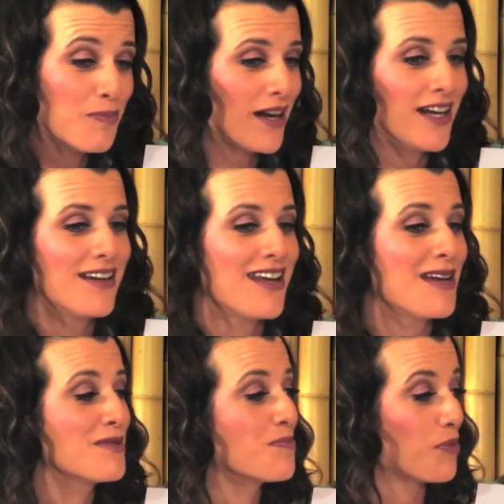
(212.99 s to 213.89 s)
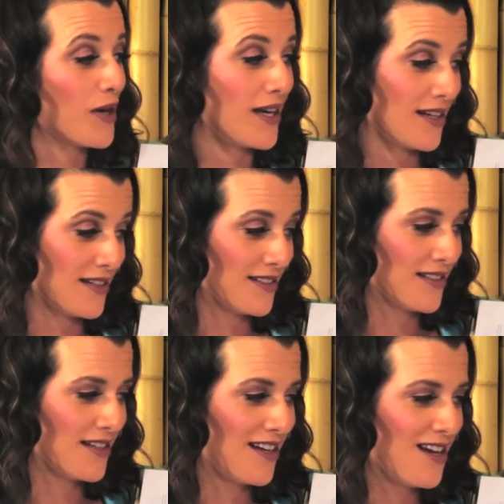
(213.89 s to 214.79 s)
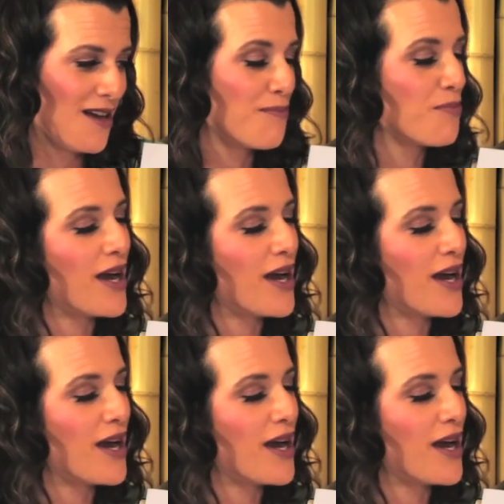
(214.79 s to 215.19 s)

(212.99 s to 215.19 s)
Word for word: bunny named Braden.